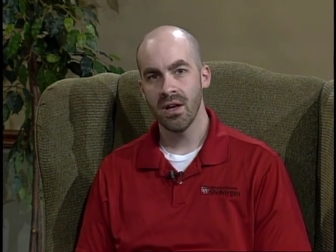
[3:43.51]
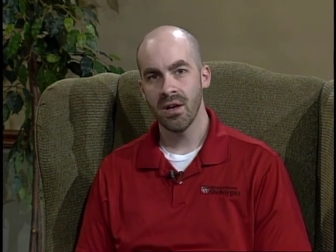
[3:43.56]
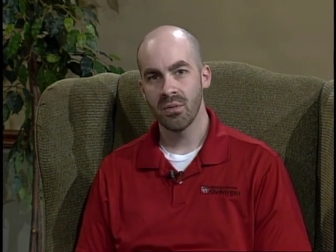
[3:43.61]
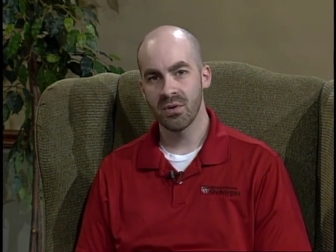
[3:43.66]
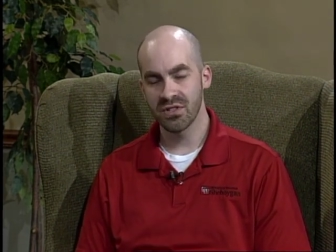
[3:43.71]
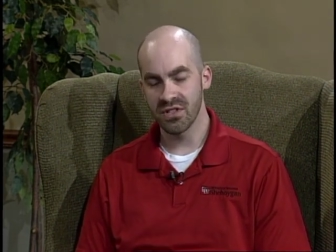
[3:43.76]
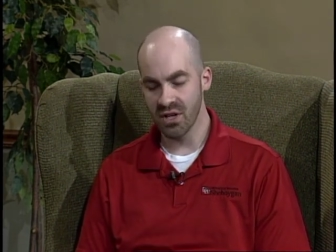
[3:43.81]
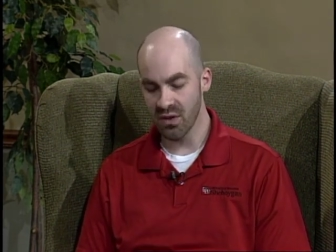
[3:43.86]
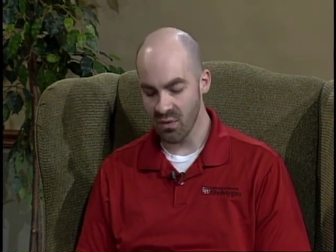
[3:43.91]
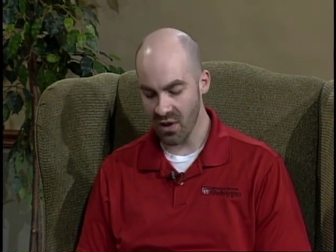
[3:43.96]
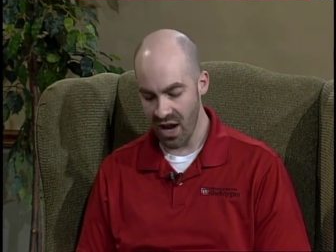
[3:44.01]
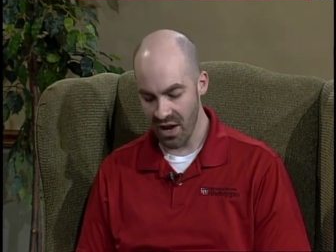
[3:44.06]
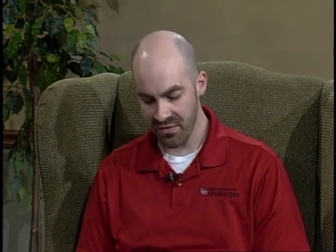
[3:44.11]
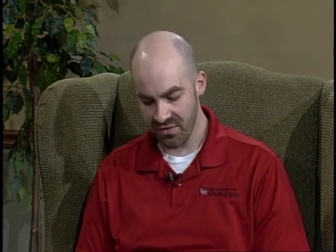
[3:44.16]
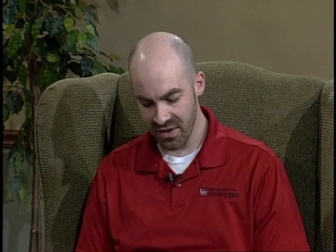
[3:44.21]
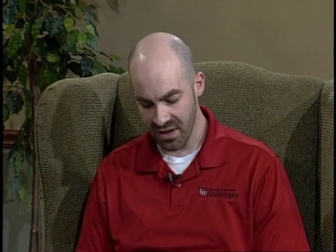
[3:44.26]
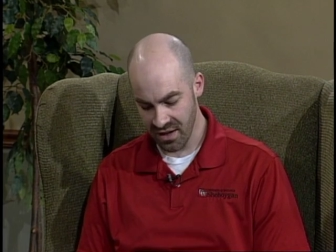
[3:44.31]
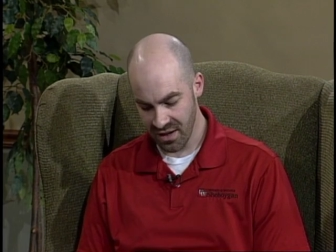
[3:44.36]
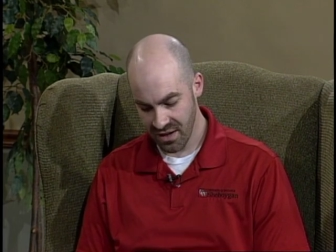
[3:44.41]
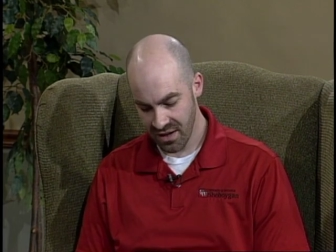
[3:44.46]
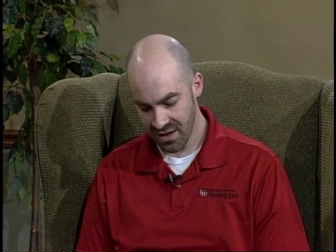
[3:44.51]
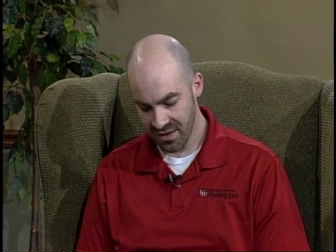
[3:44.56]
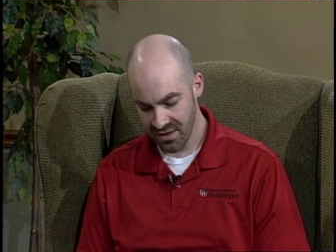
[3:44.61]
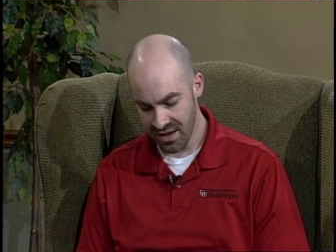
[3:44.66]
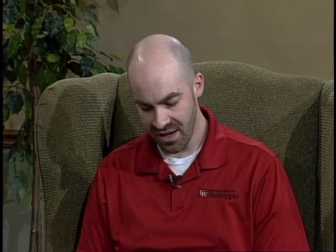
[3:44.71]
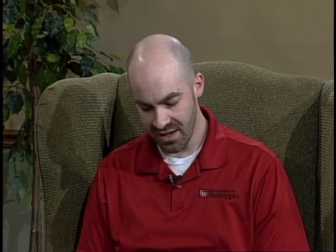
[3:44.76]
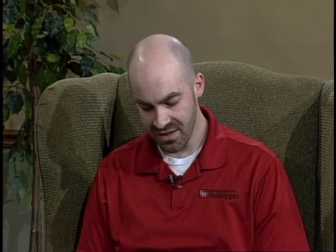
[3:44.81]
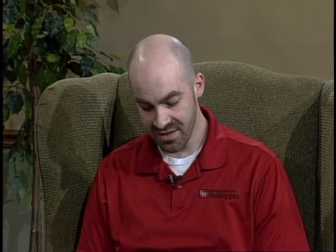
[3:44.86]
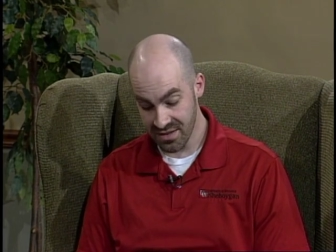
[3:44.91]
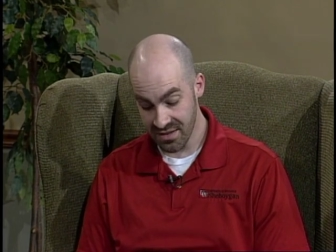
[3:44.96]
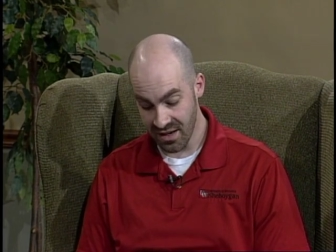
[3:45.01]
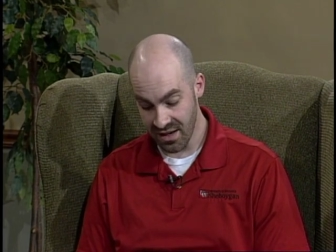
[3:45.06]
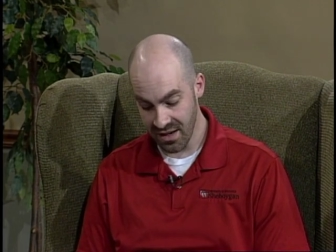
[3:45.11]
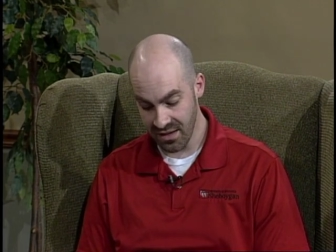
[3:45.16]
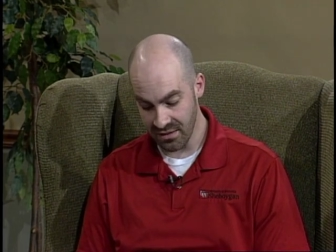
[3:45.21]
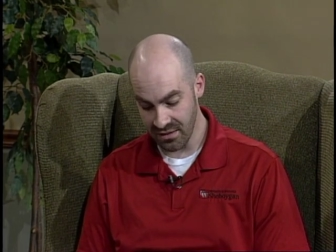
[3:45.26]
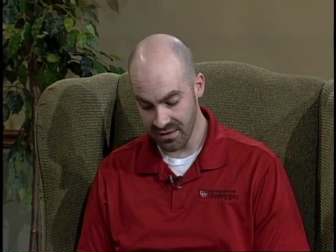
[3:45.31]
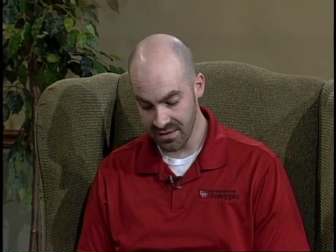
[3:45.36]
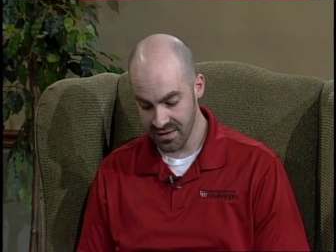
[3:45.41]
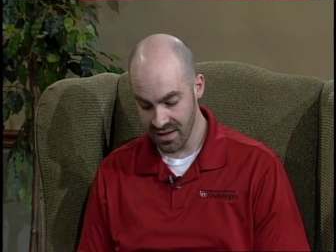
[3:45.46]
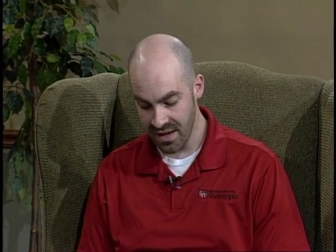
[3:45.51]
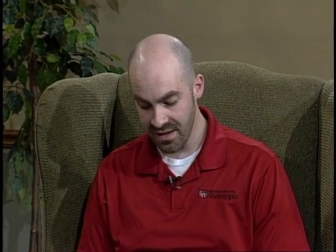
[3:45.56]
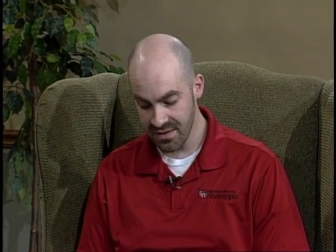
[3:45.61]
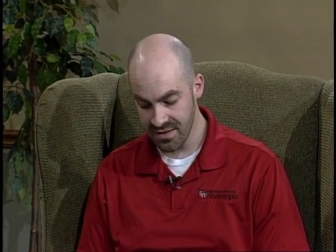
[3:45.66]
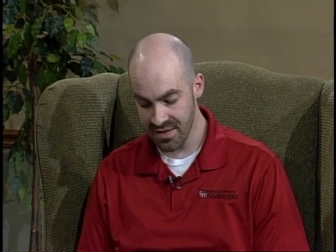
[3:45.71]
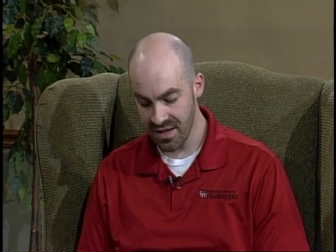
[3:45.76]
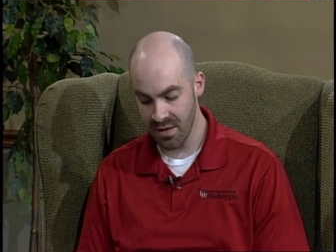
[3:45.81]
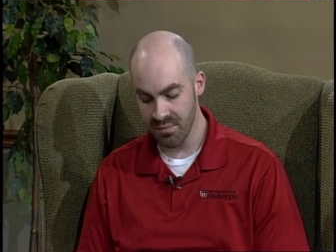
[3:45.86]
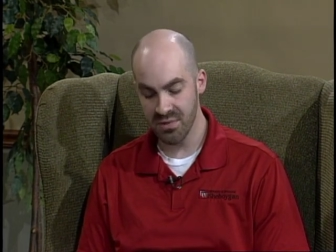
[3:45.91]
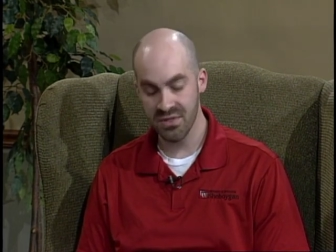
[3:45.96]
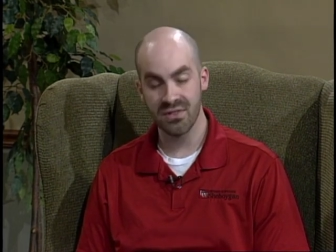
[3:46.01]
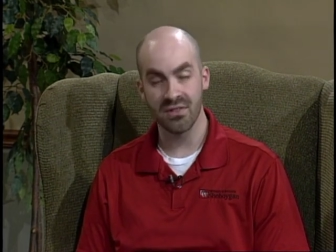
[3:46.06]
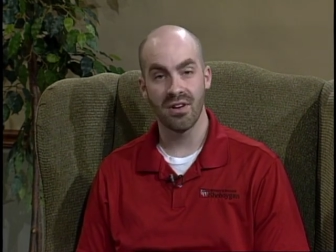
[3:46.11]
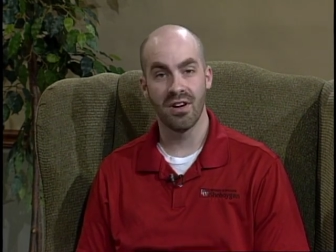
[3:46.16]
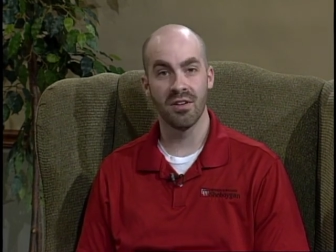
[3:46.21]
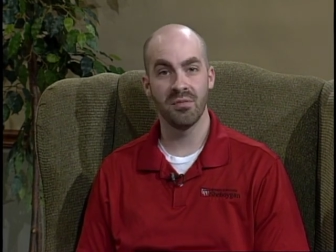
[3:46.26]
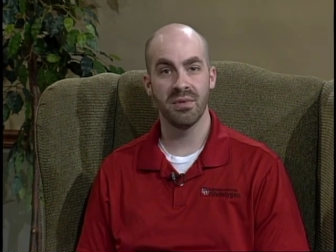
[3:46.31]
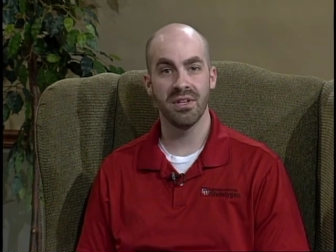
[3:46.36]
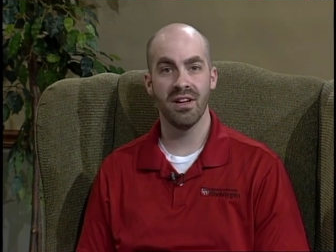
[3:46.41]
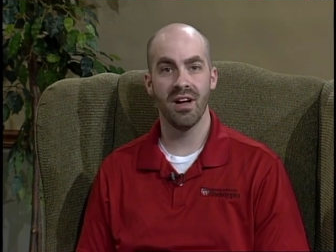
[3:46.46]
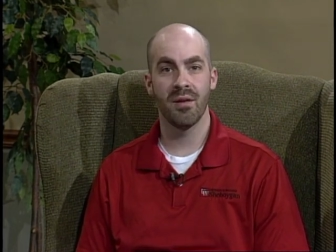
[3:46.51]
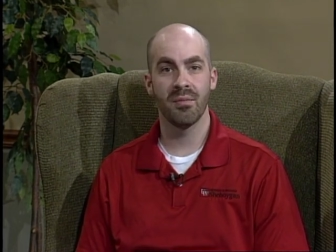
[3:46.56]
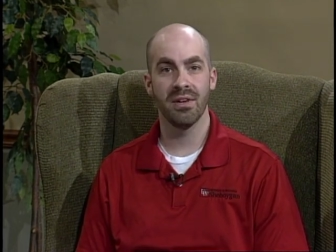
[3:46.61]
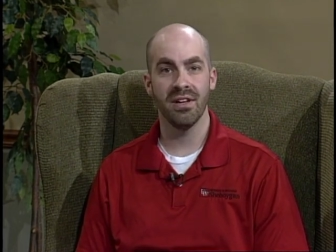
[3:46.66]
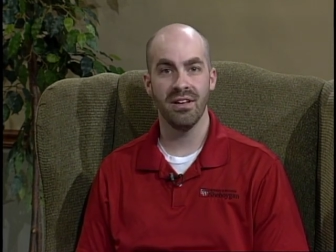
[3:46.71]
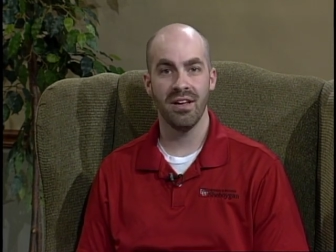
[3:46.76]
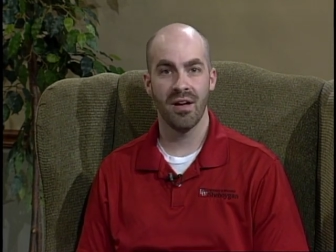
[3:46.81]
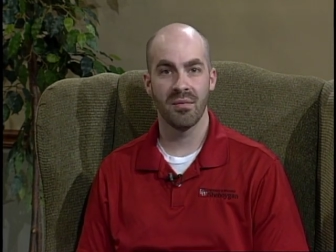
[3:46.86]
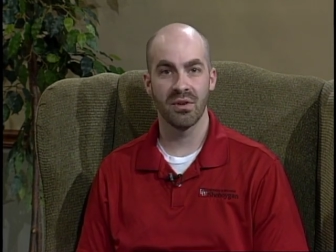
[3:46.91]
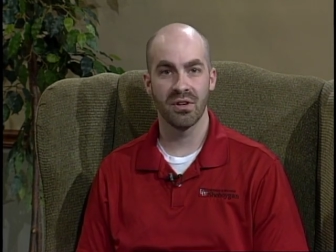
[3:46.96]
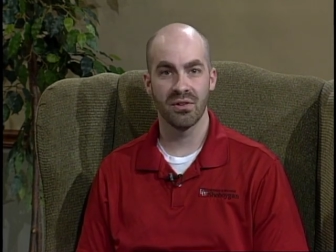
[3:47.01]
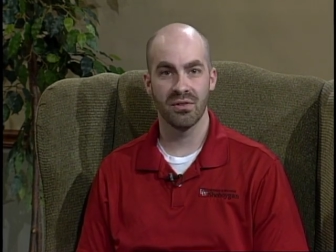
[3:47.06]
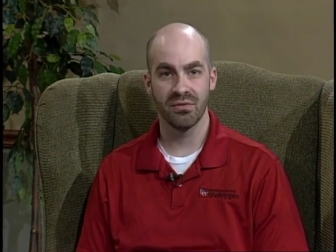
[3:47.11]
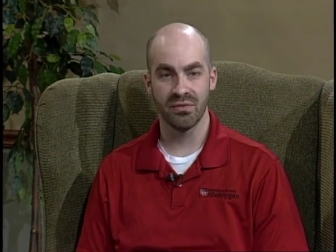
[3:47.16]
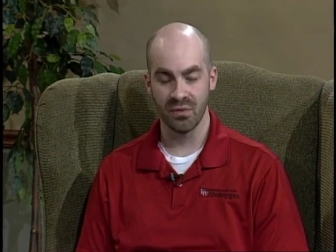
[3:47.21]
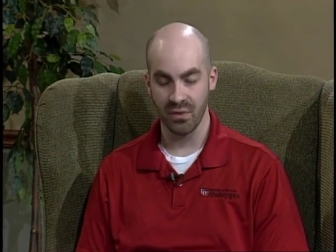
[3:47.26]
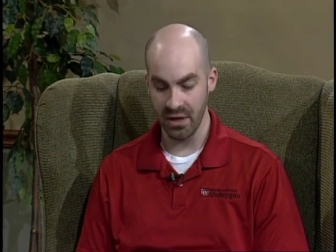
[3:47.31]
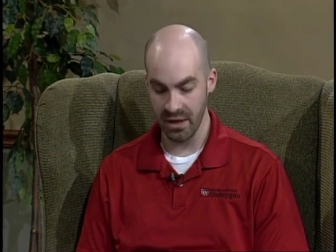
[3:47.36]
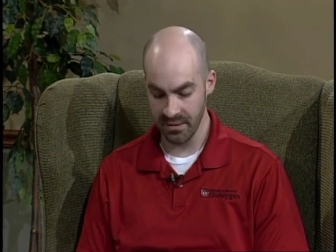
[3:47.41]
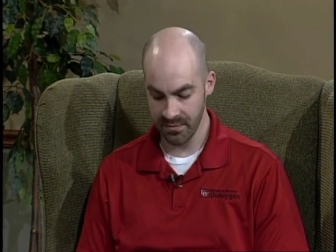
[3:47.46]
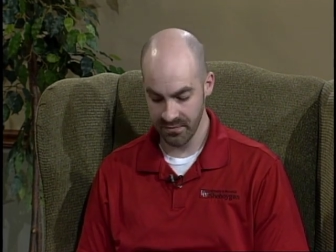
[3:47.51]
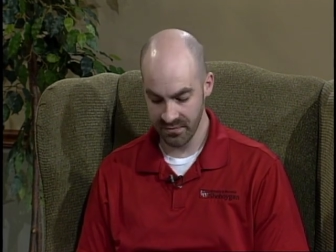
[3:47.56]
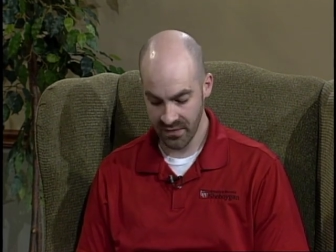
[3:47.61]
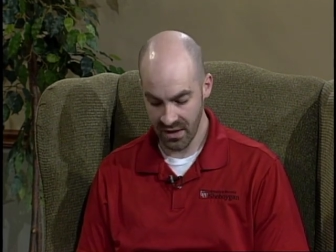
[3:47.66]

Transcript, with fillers: was a graphic that is titled 10 Tips on Becoming Chemical Free.